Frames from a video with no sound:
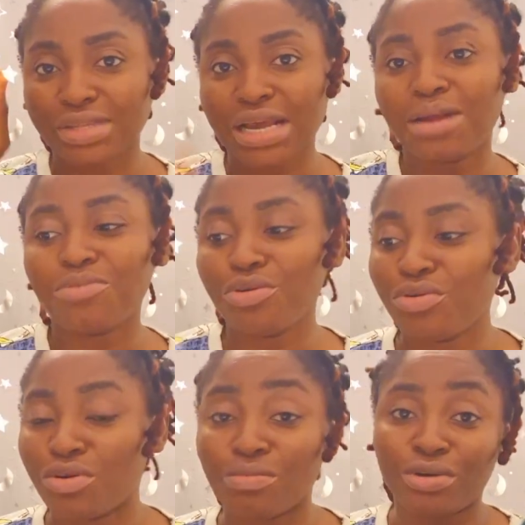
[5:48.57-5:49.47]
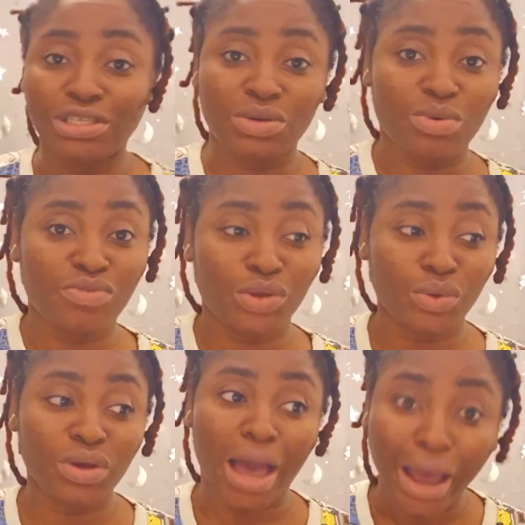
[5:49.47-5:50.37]
and I'm going to unbox it with
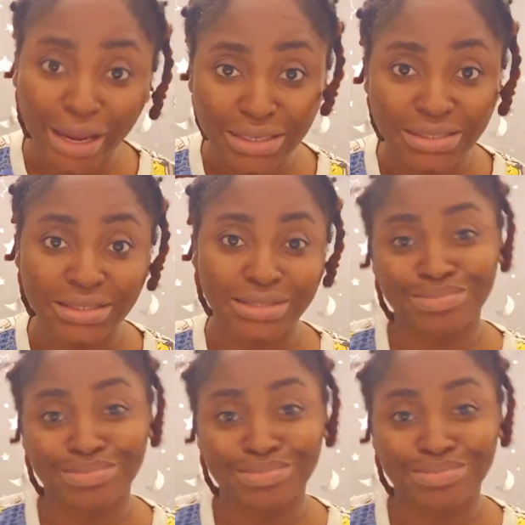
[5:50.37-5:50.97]
you guys.